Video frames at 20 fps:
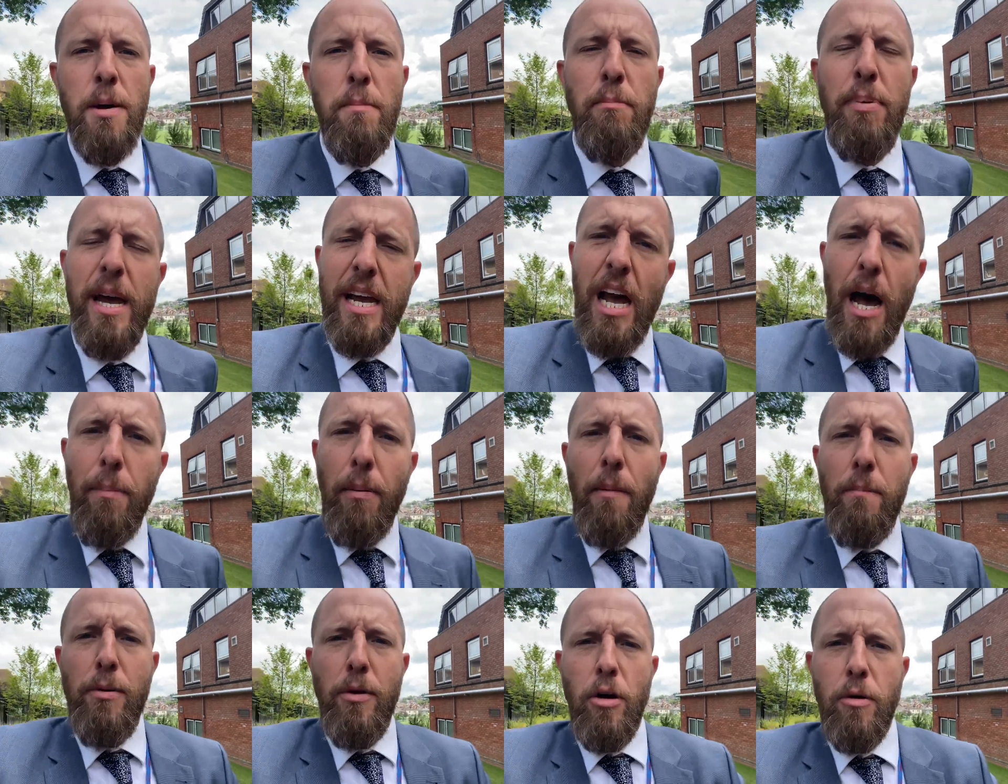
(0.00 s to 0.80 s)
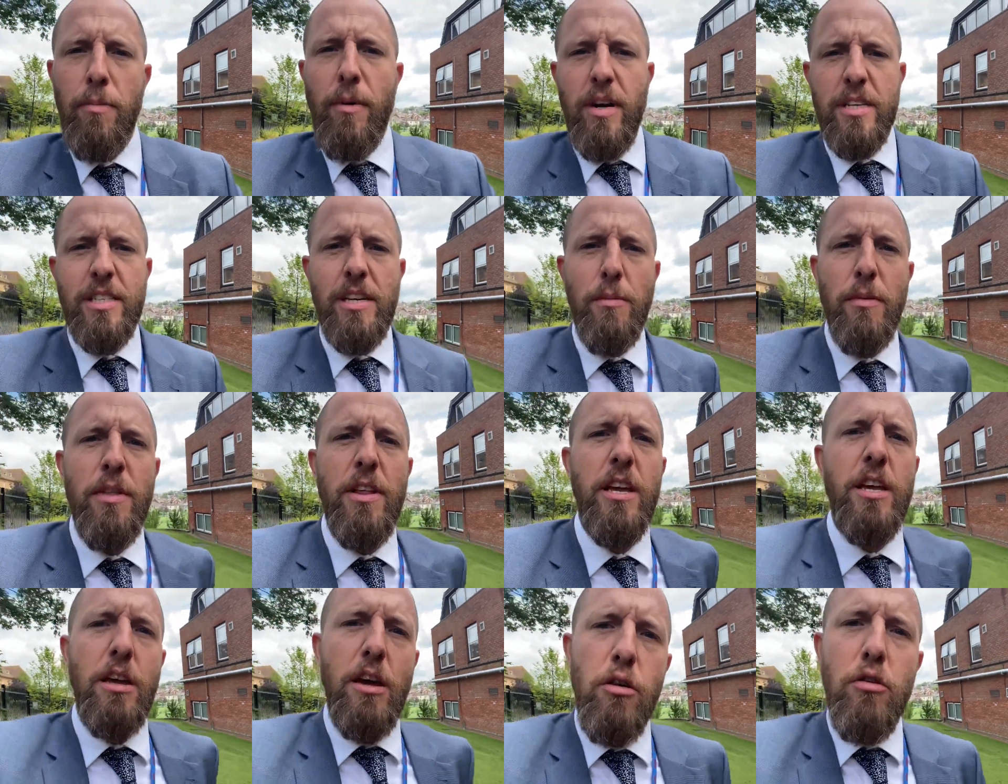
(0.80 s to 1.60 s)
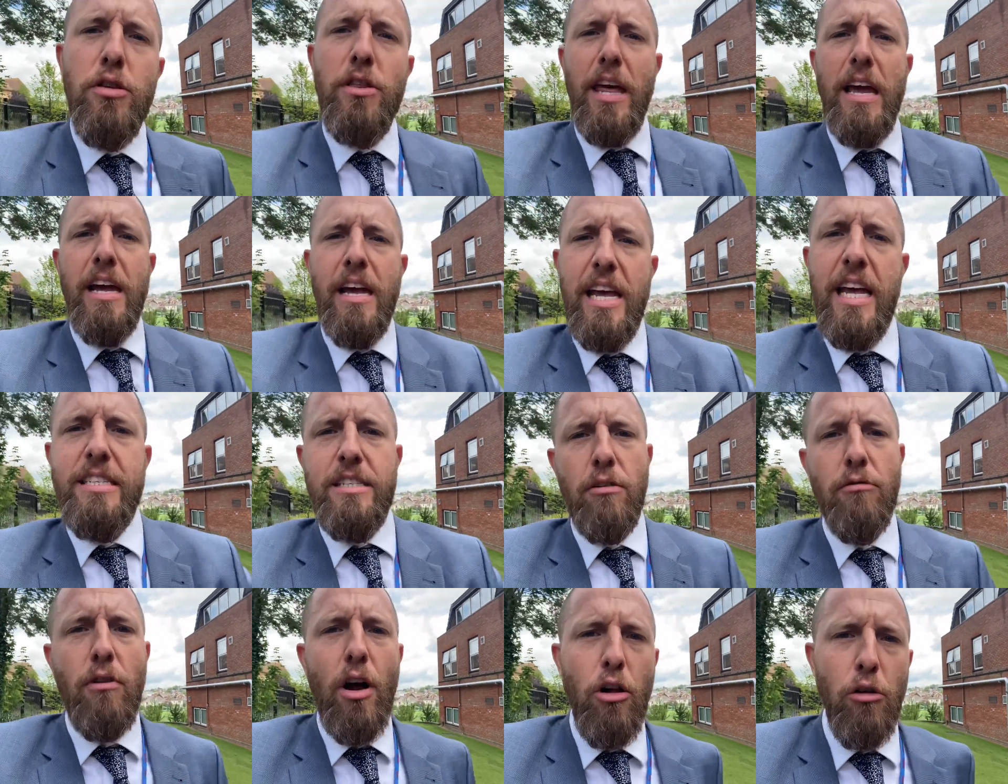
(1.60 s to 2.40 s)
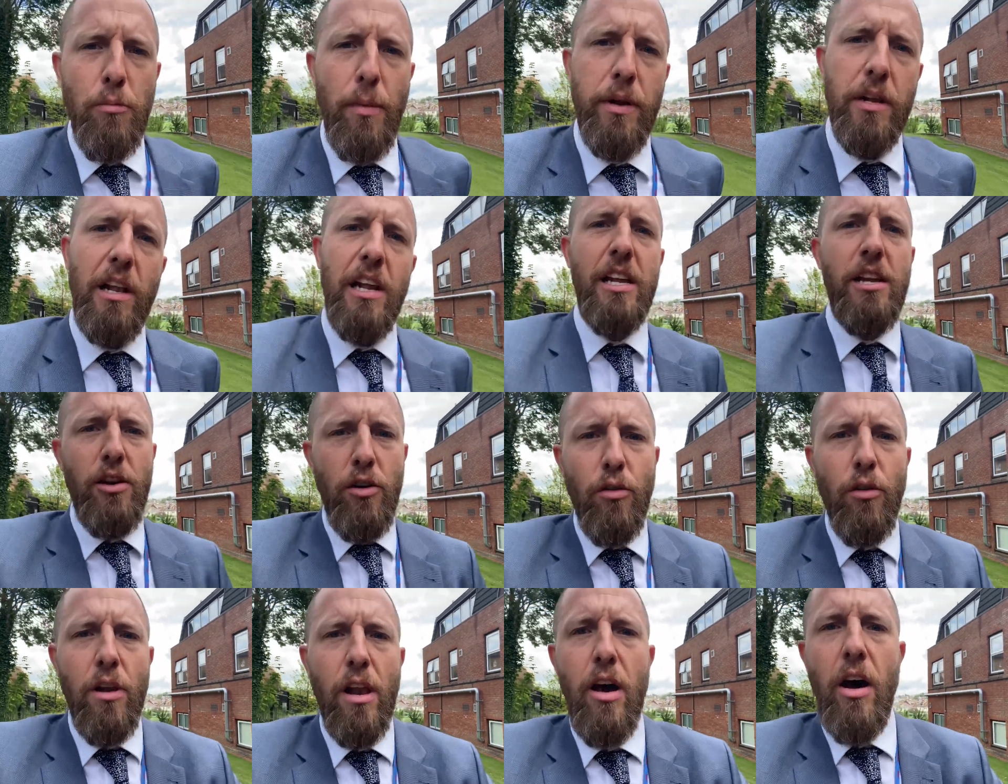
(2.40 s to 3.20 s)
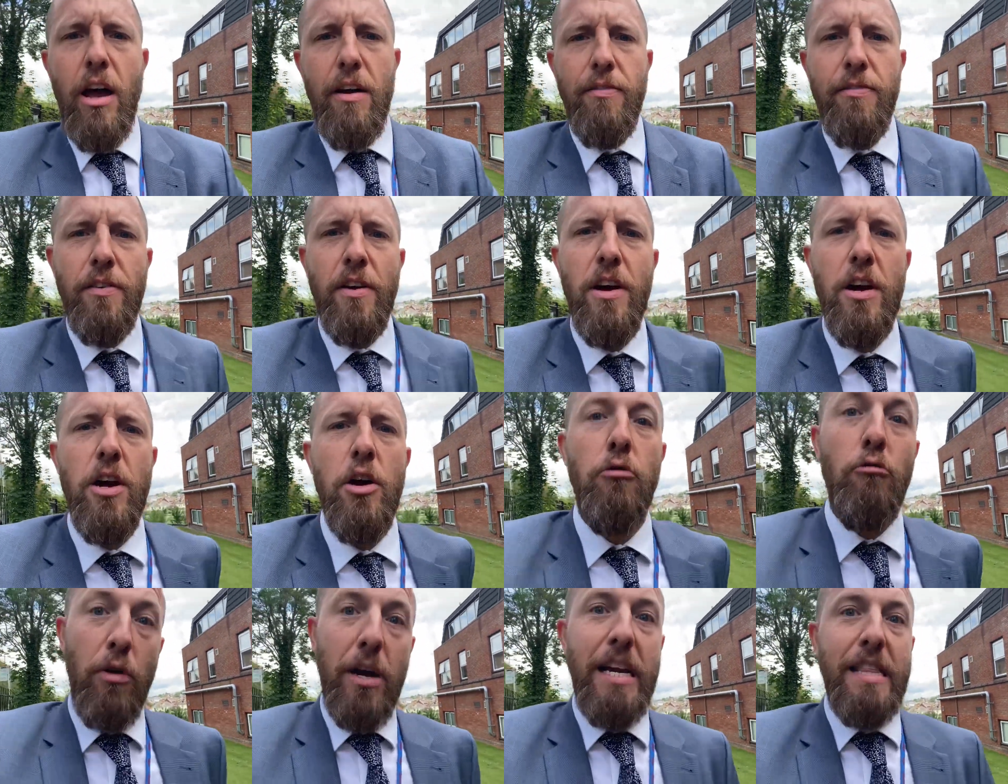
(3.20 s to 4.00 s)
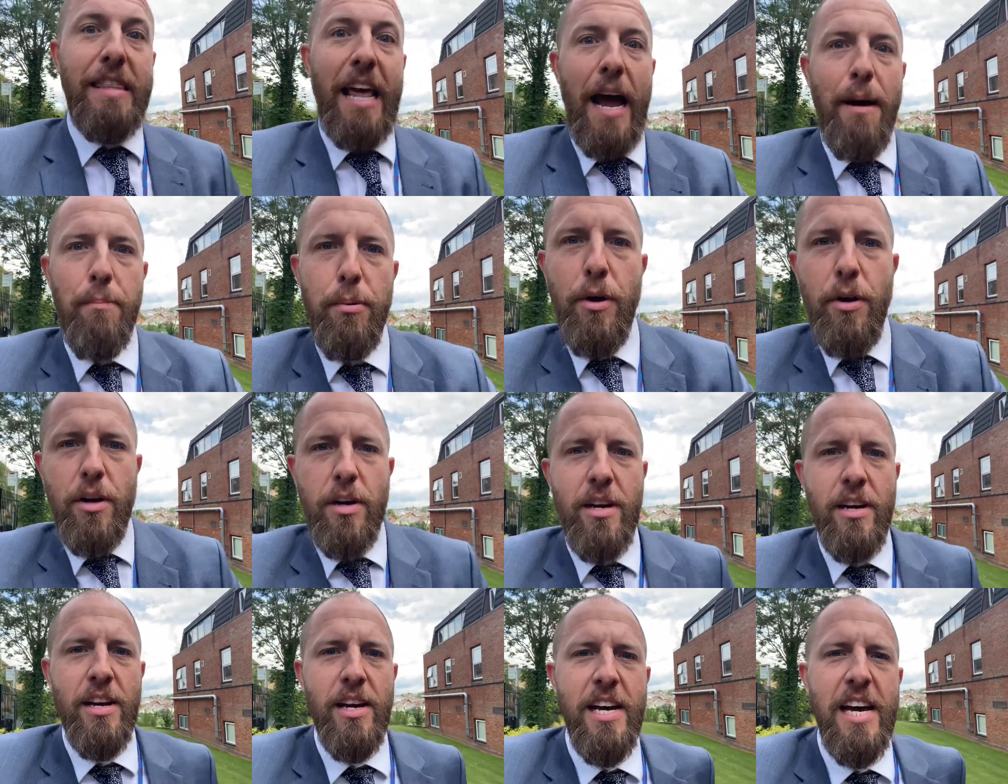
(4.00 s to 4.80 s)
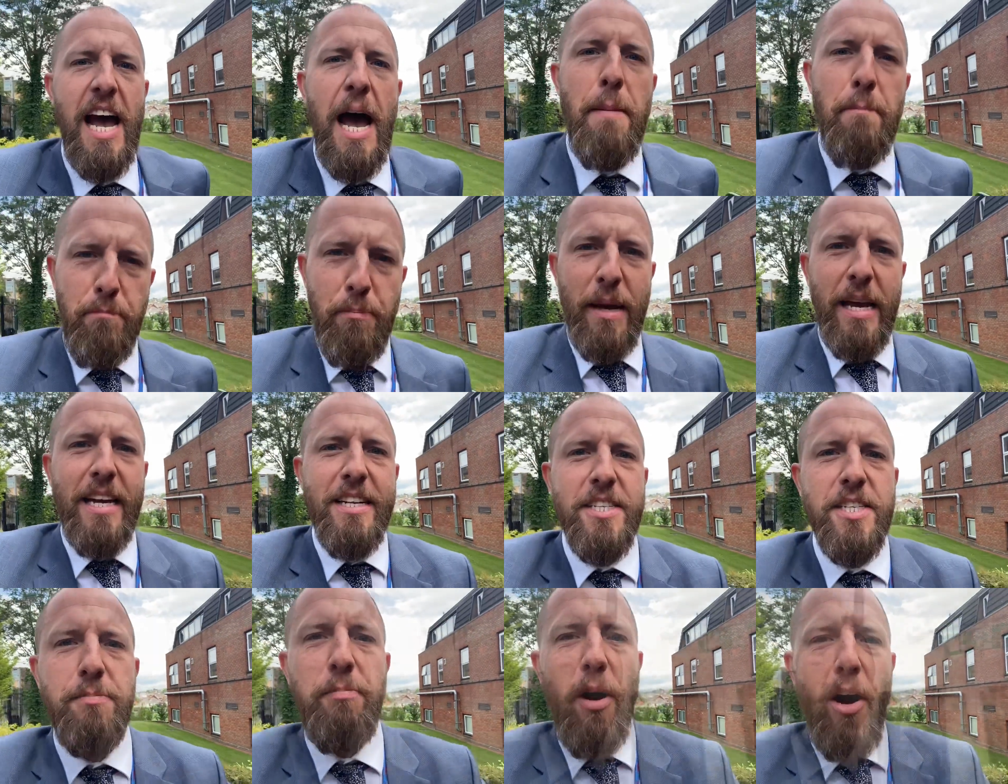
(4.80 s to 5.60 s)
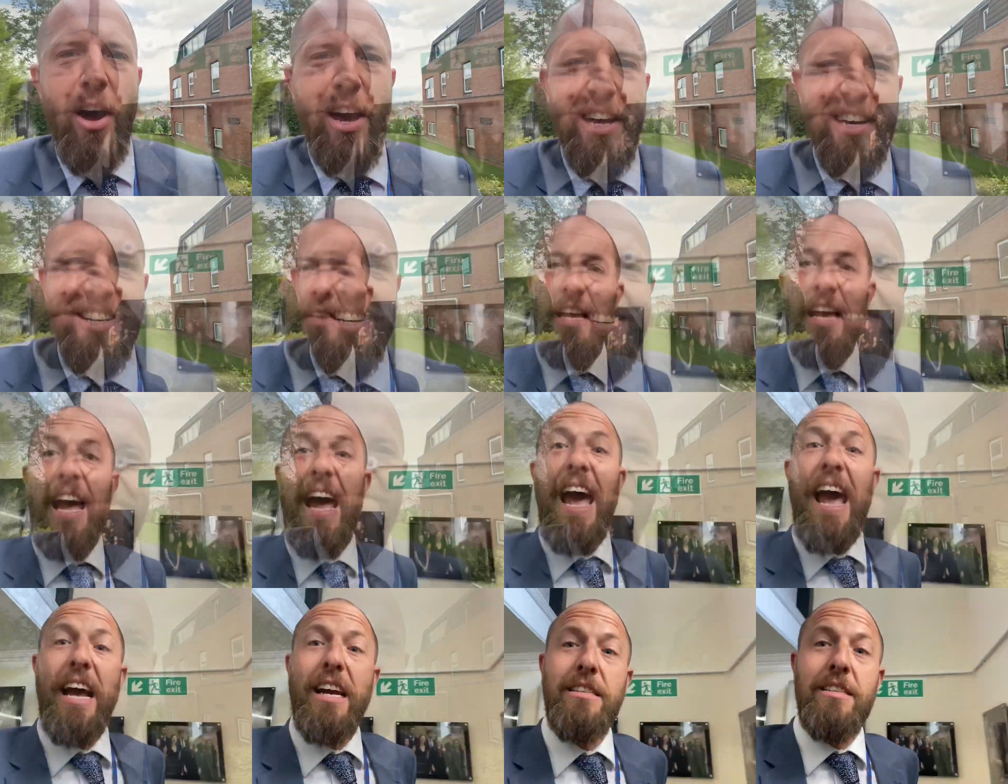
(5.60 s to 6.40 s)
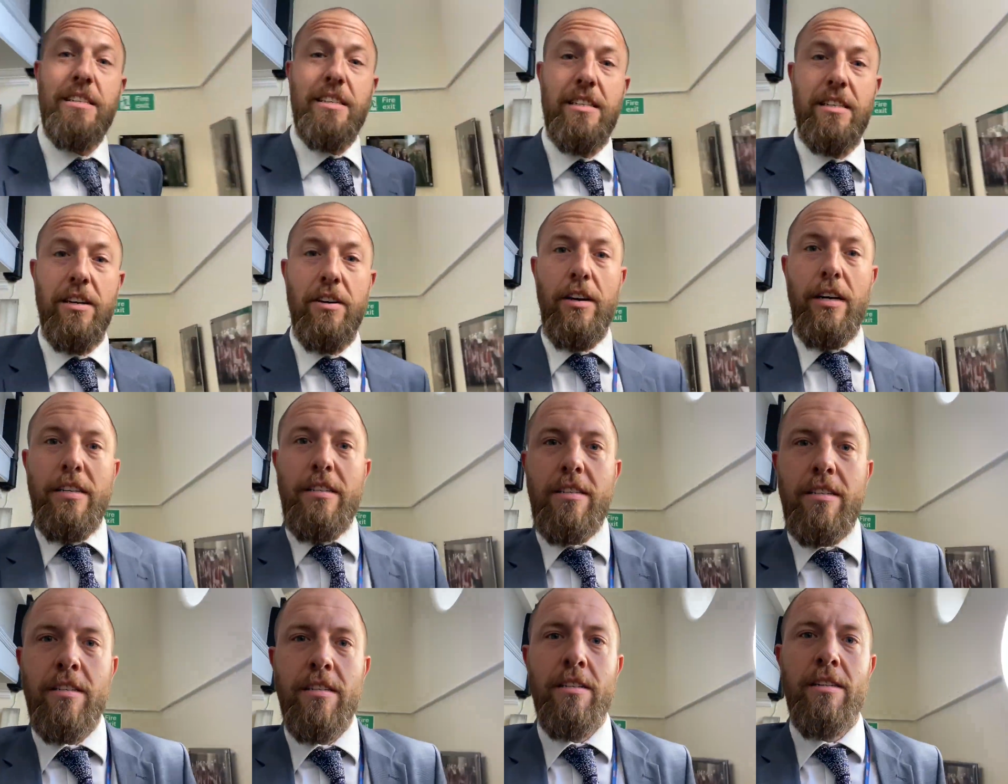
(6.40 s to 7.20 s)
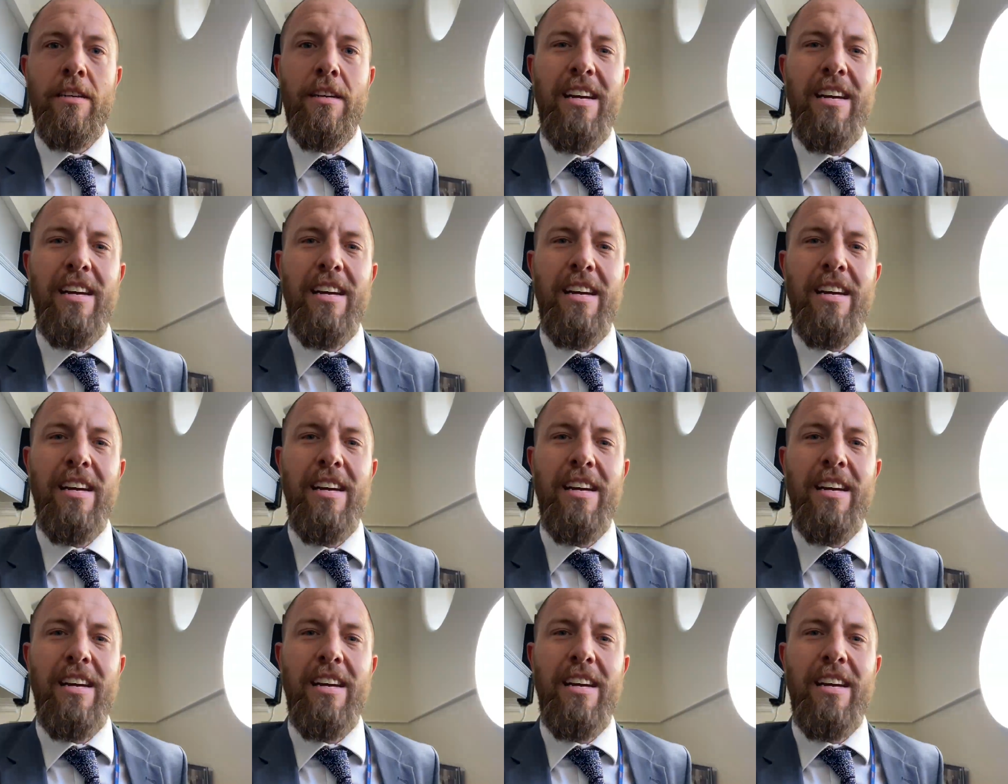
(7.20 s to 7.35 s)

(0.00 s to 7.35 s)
pick up a book by someone that you think is a role model in your life. Read that book and be inspired. Exercise.